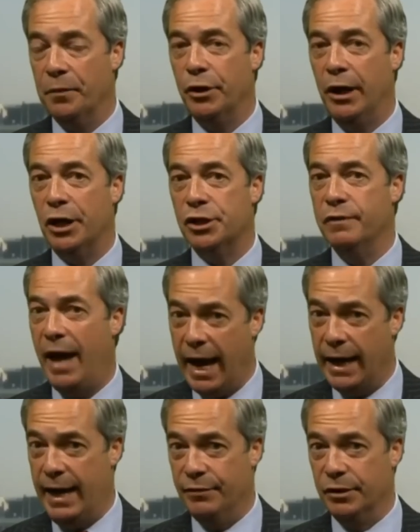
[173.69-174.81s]
the production of
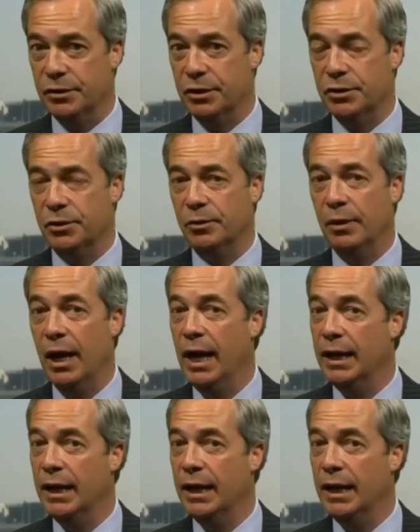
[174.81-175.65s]
any evidence at all,